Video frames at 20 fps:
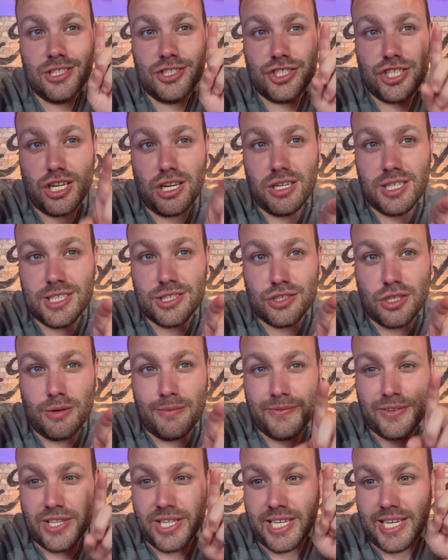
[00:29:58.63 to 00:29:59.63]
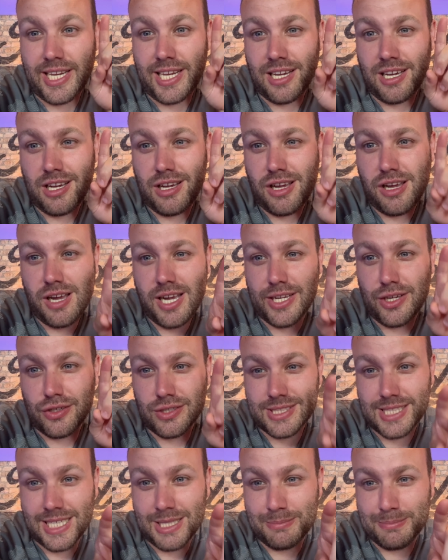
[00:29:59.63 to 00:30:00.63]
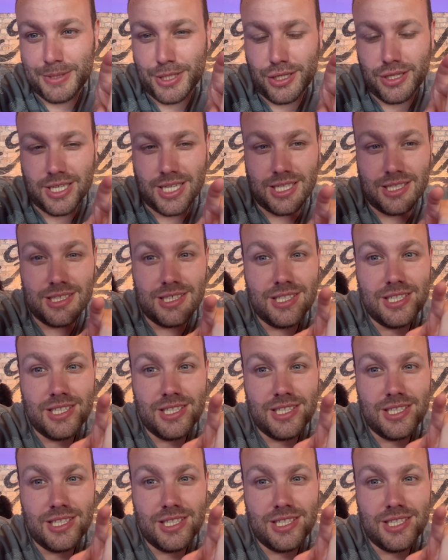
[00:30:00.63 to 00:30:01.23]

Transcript: Charlie's gone for the high octane burger.